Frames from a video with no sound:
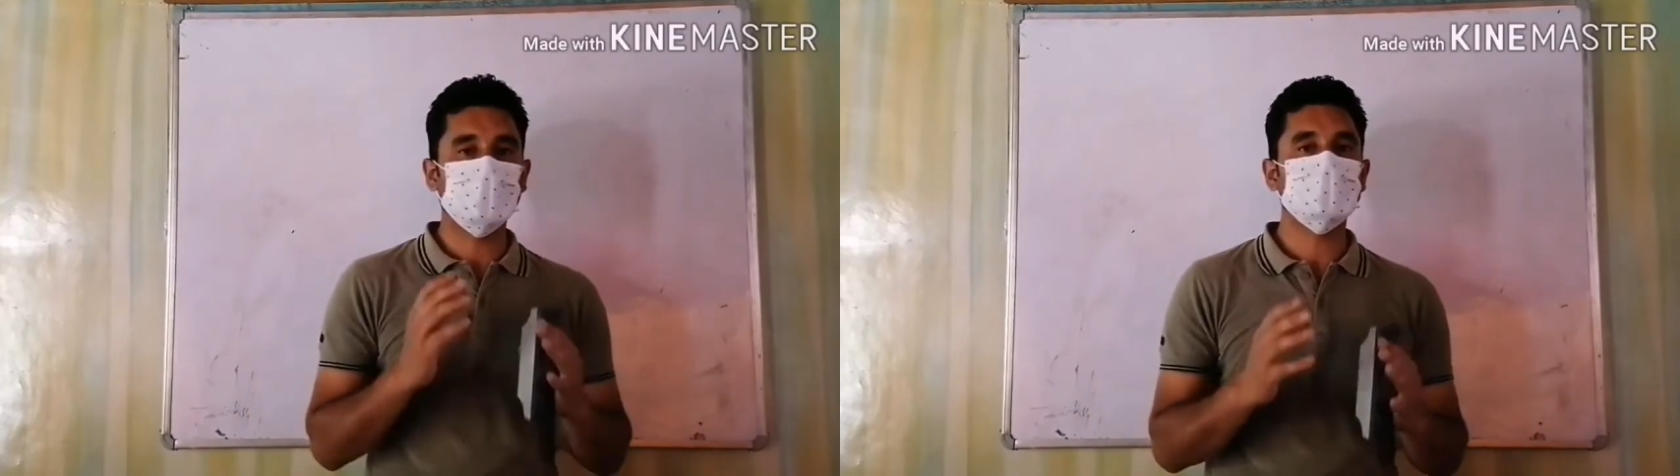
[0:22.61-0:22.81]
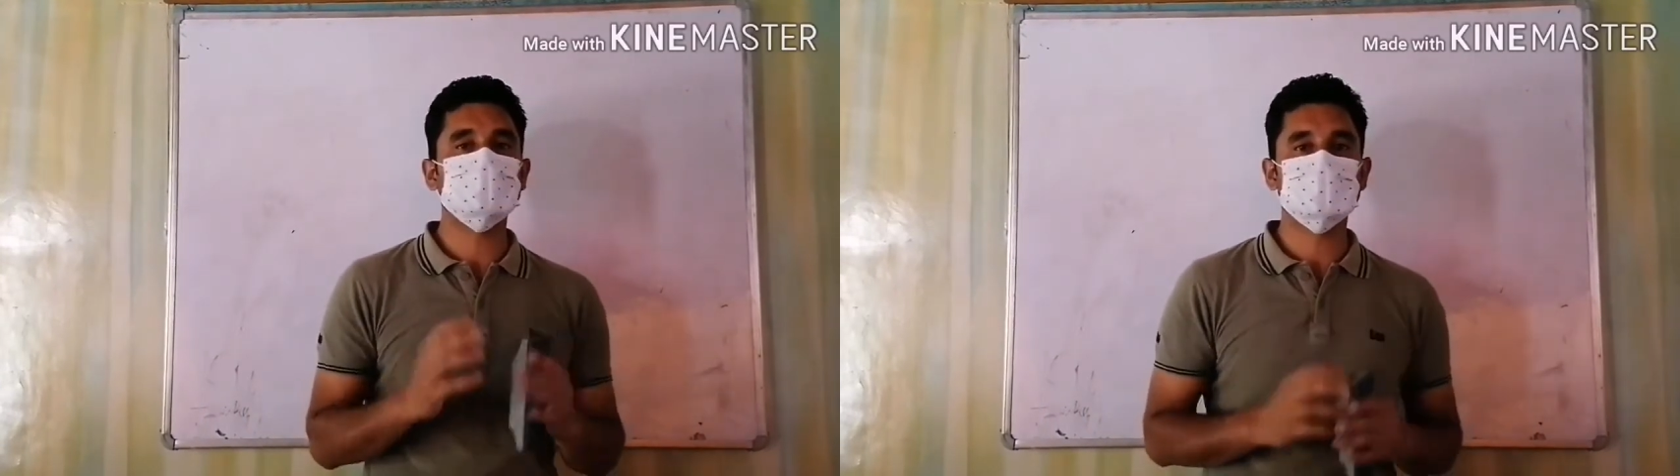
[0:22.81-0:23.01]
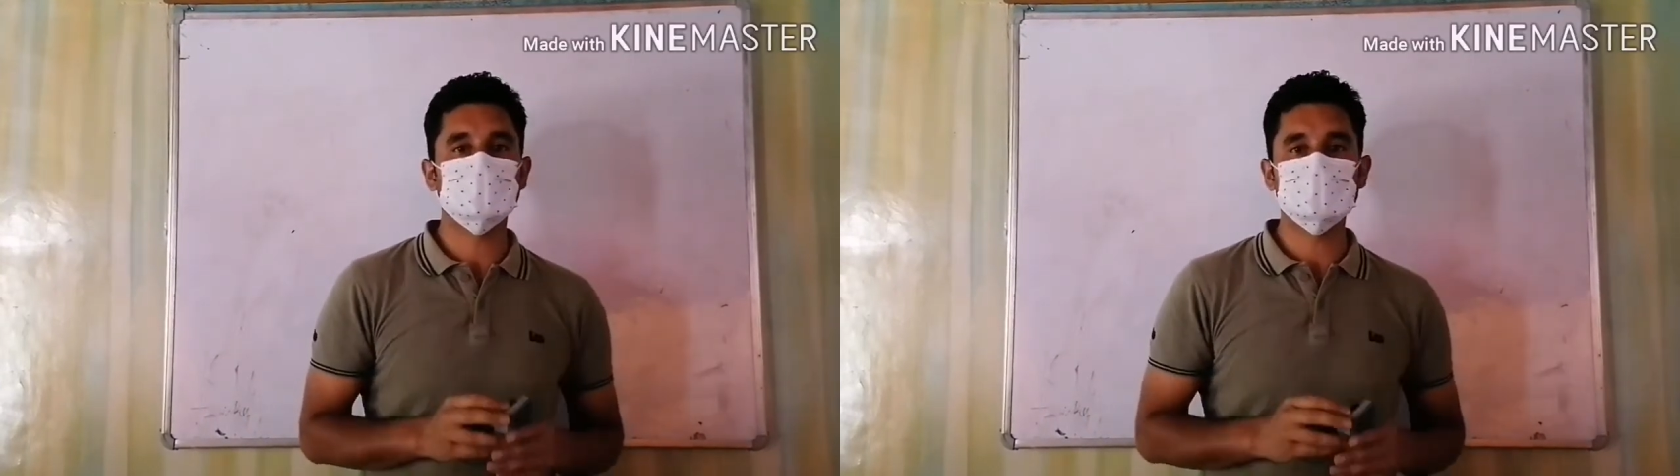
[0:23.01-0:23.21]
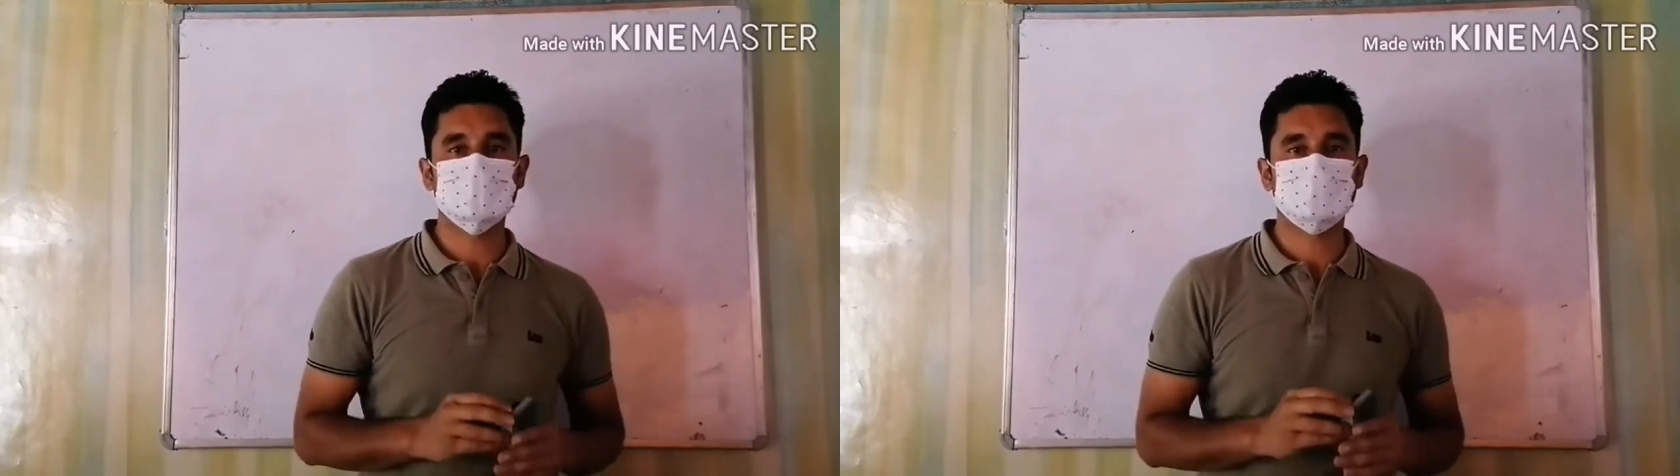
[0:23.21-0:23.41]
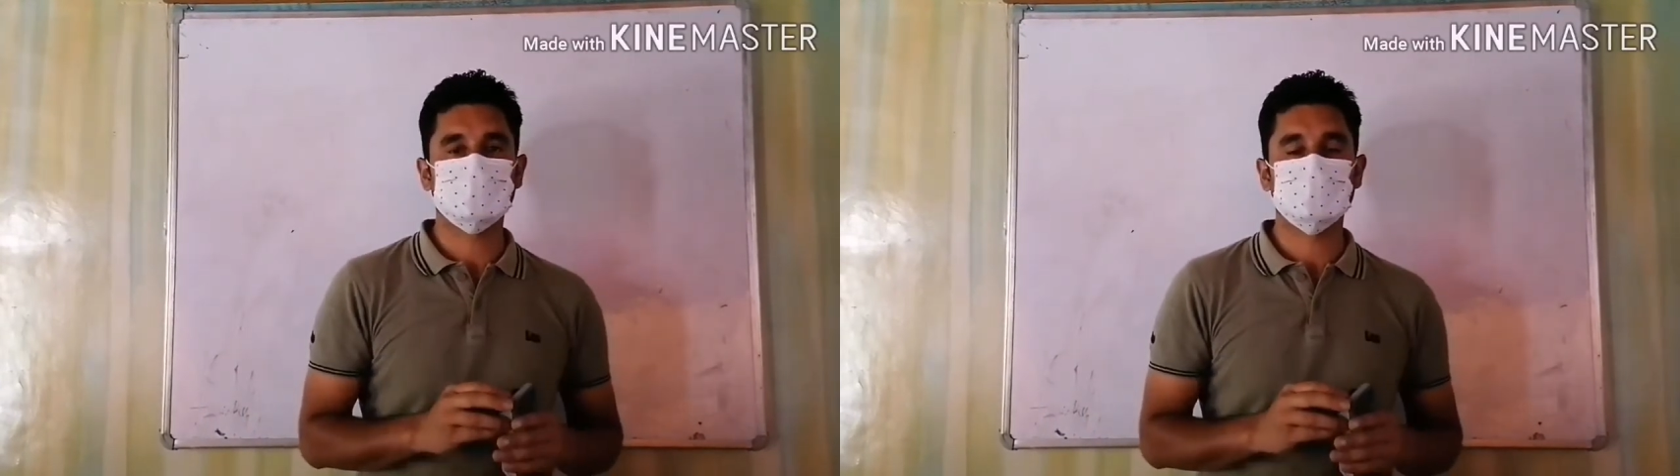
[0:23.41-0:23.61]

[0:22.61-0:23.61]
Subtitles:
I discussed,